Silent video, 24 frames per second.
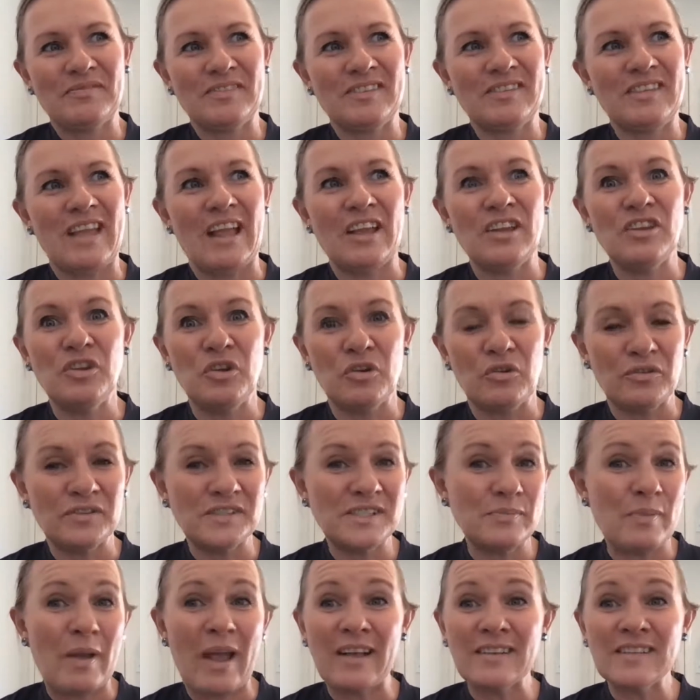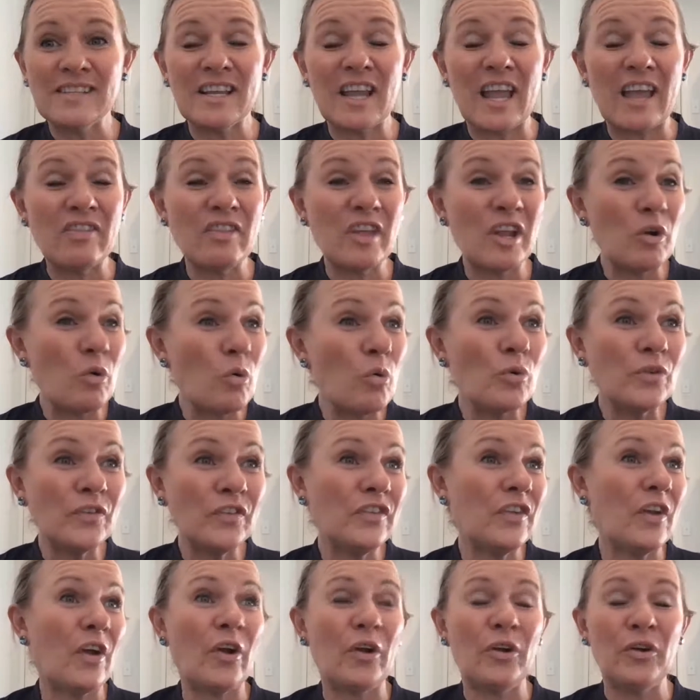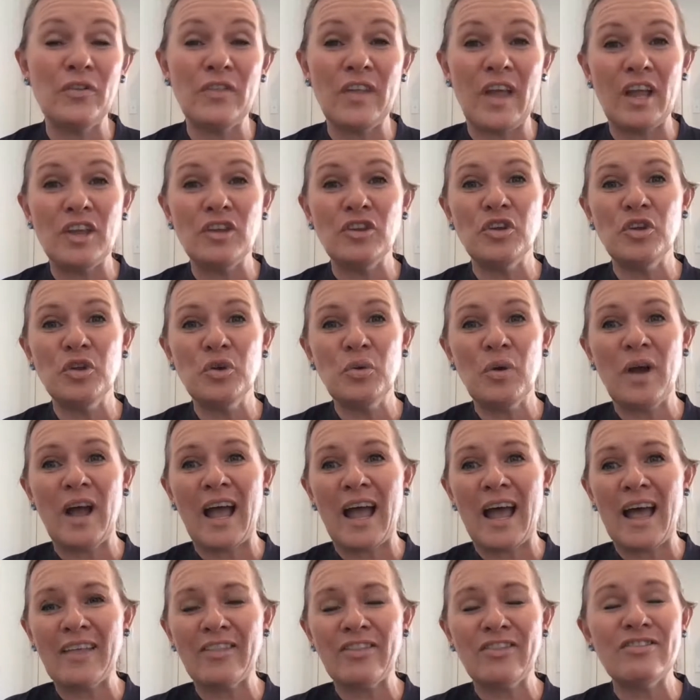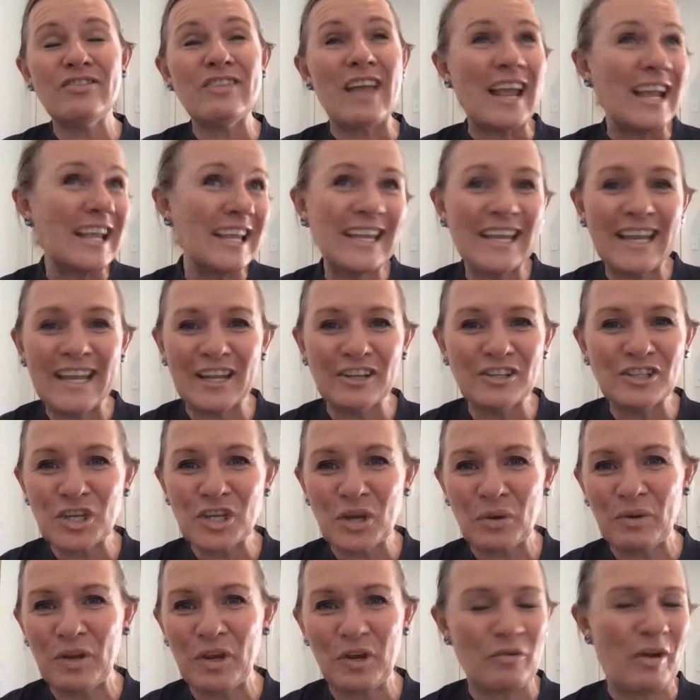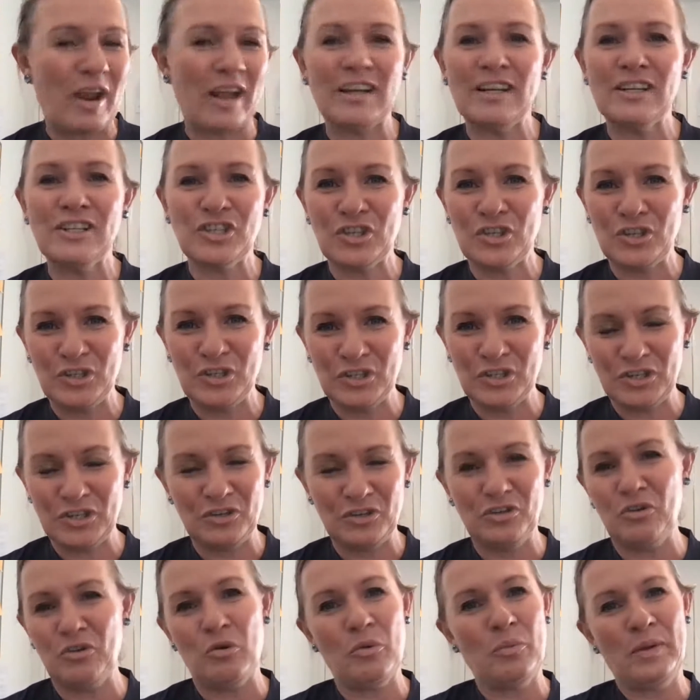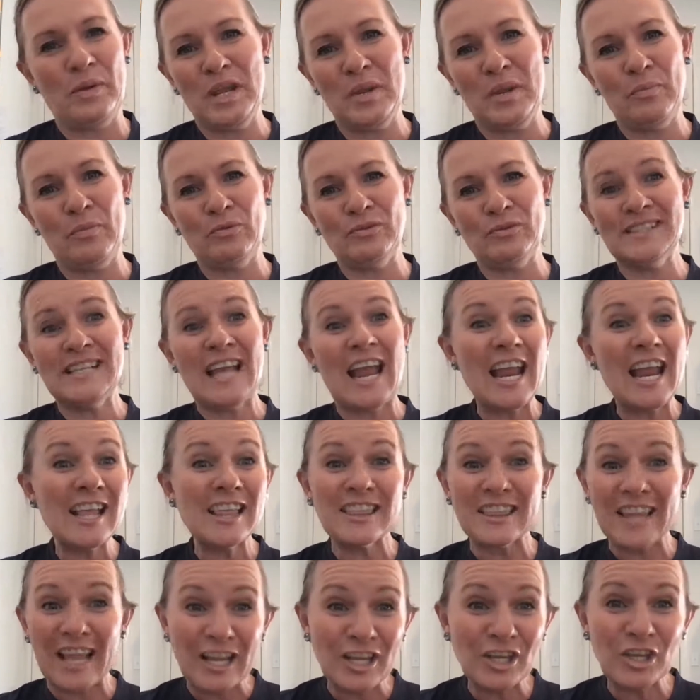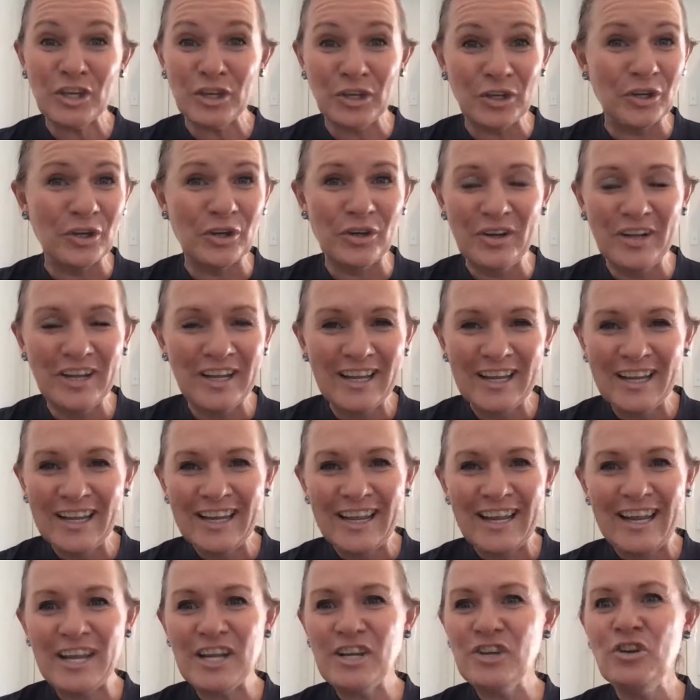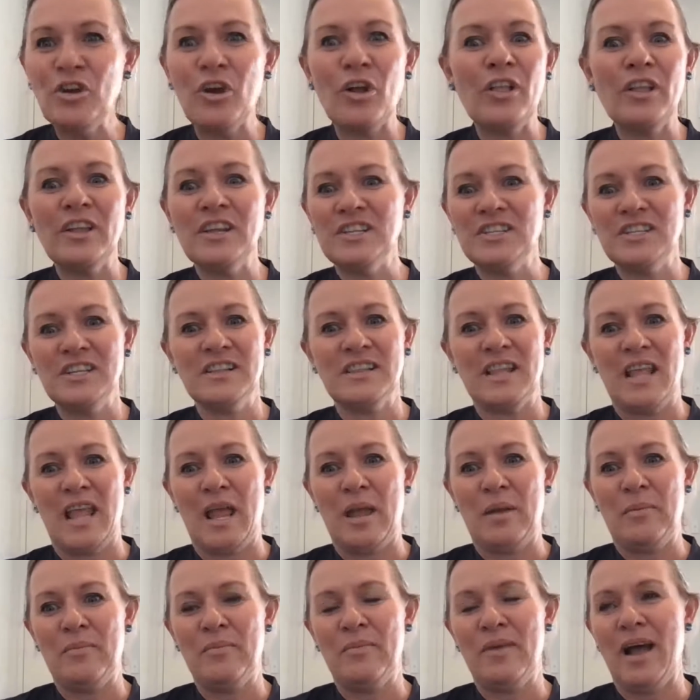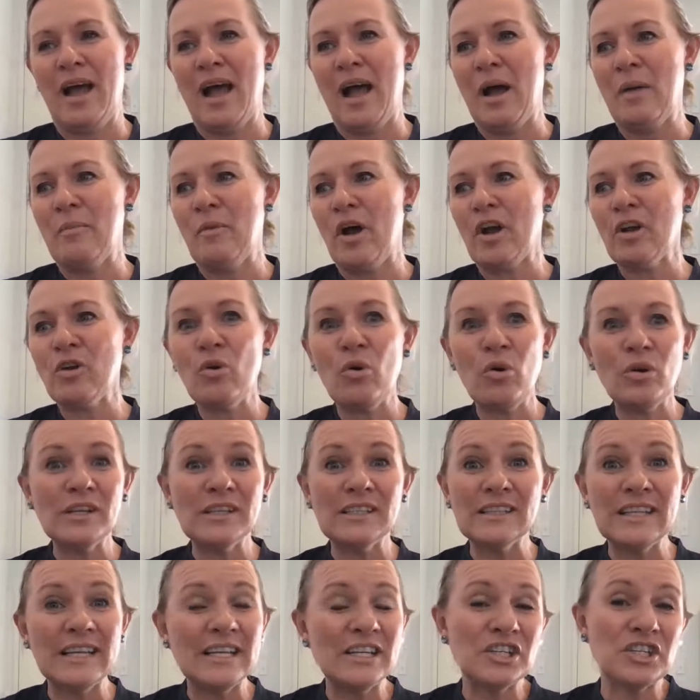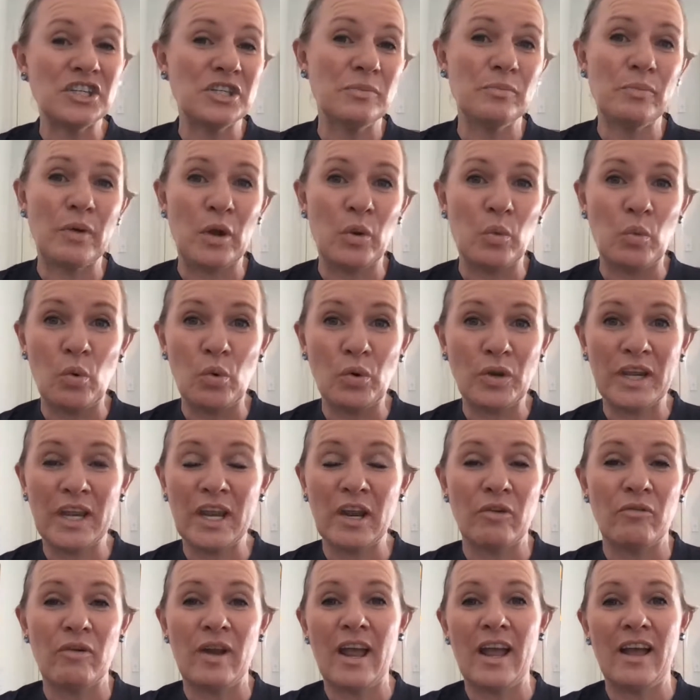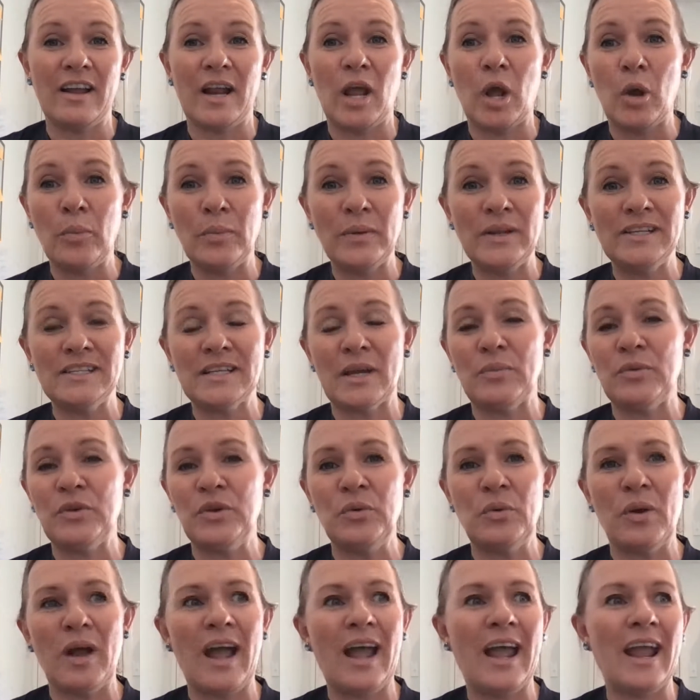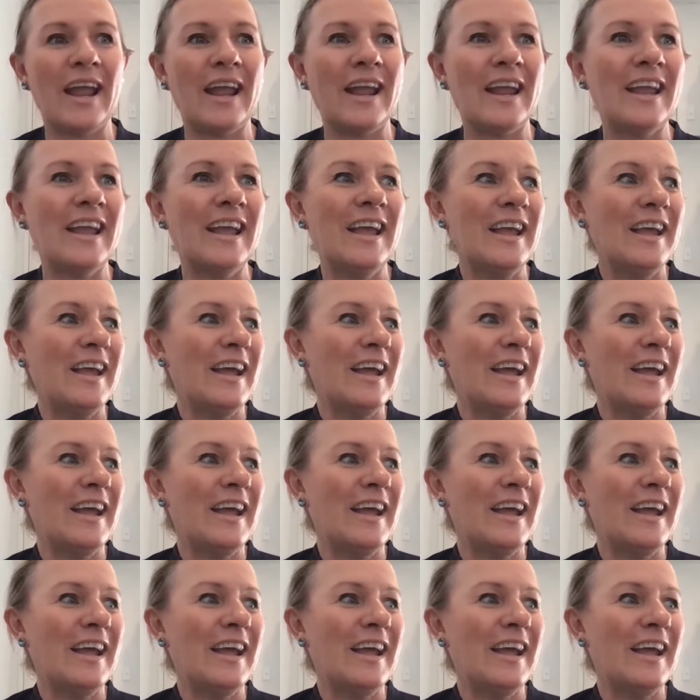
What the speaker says: That you're espousing, and that also that you are thanking and showing gratitude to your people, saying thank you, acknowledging them. I call it leadership by walking around, LBWA.